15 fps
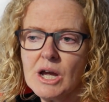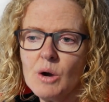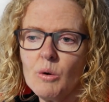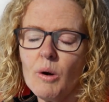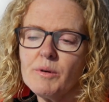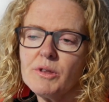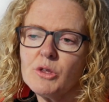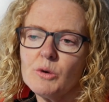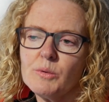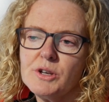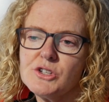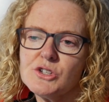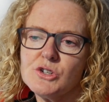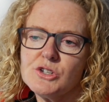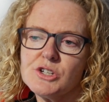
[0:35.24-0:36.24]
what we thought
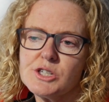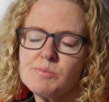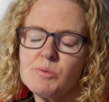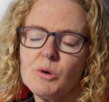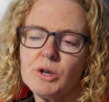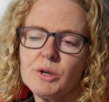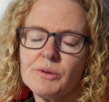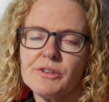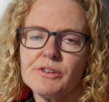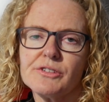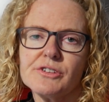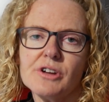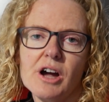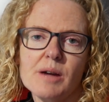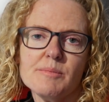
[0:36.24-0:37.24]
we'd do to support you at
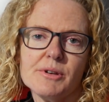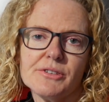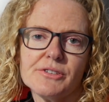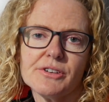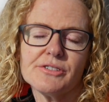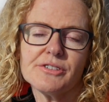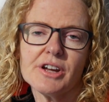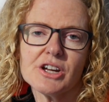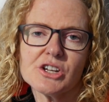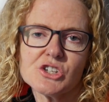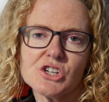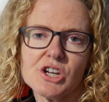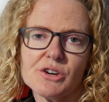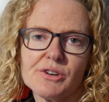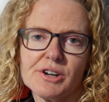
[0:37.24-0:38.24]
this time is to start
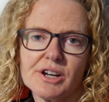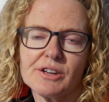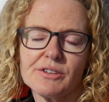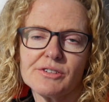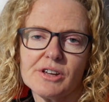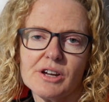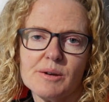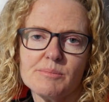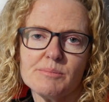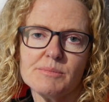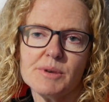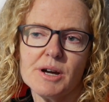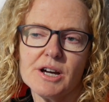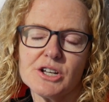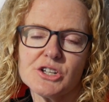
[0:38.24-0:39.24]
sharing
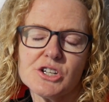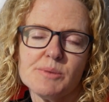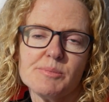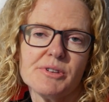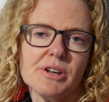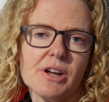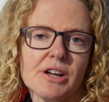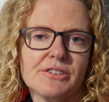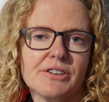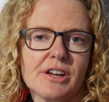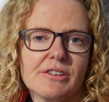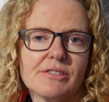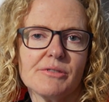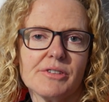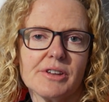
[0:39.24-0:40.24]
some tips and
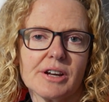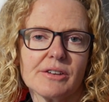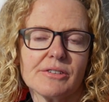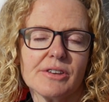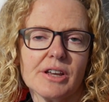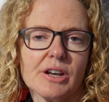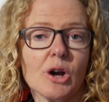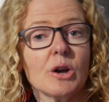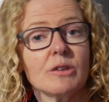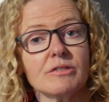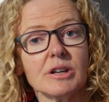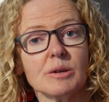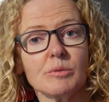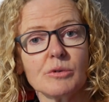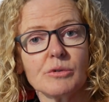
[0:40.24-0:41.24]
ideas of things that
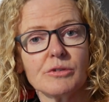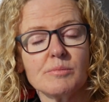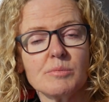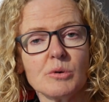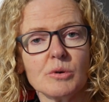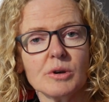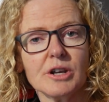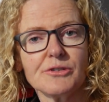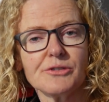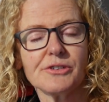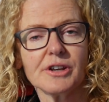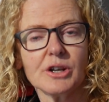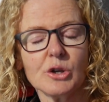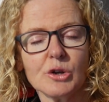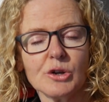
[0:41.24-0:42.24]
hopefully will support
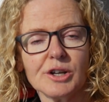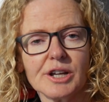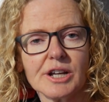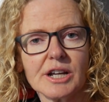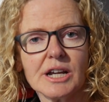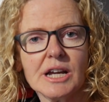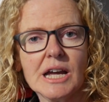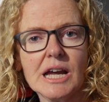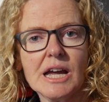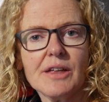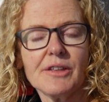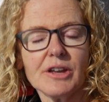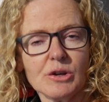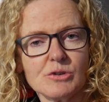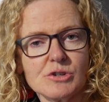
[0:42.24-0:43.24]
literacy learning
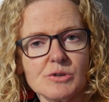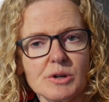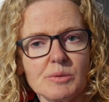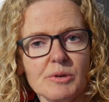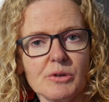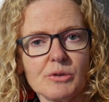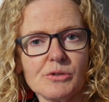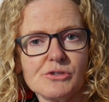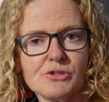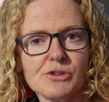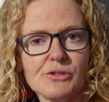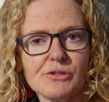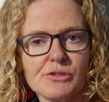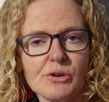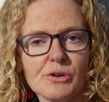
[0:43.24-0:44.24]
that you're doing with your
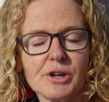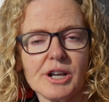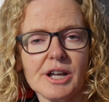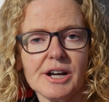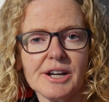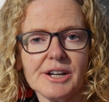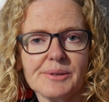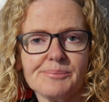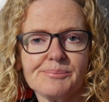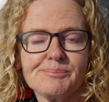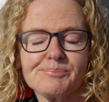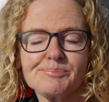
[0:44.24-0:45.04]
students online.